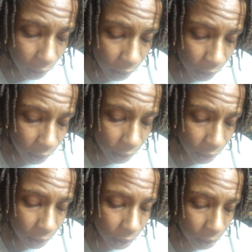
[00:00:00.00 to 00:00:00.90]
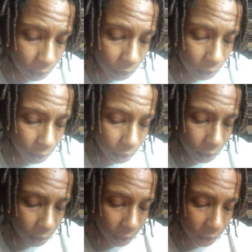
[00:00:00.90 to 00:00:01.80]
and it did hurt.
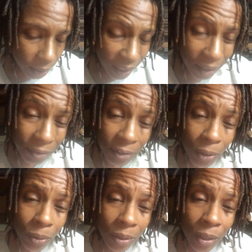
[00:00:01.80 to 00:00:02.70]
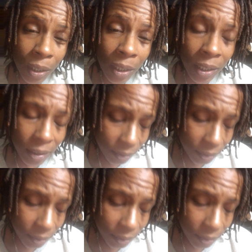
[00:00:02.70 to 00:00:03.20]
I felt the cut,